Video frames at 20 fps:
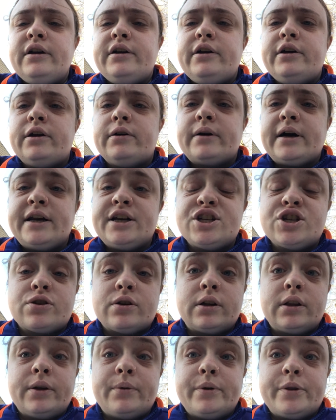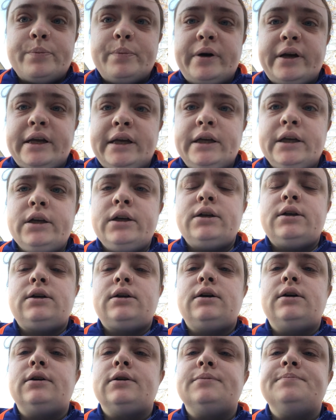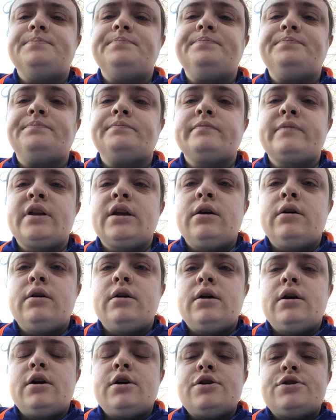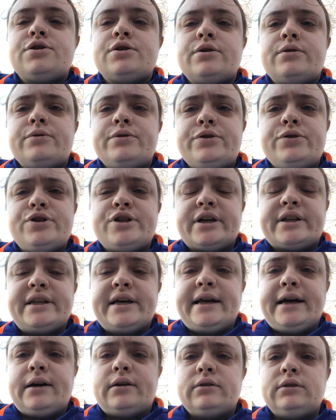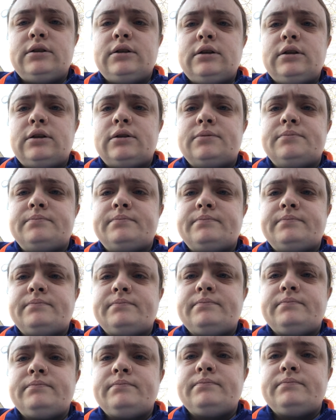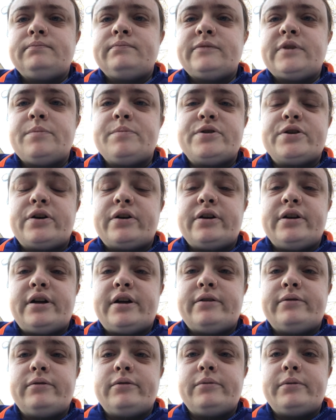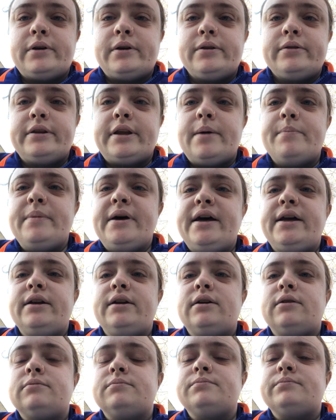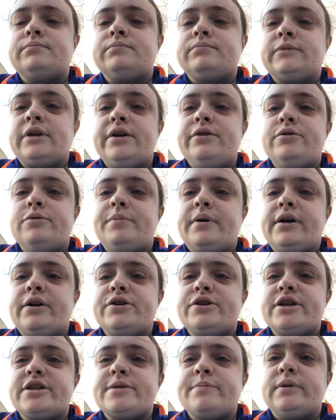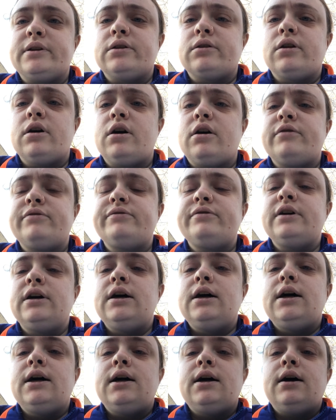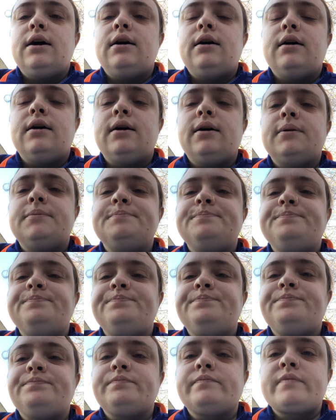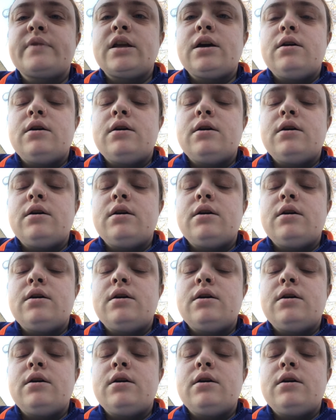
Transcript: you know, kind of struggling with money. Um, so do check that out. Um, I'm sorry, I don't know what I, that meant. Um, I do apologize, I'm a little off. Um,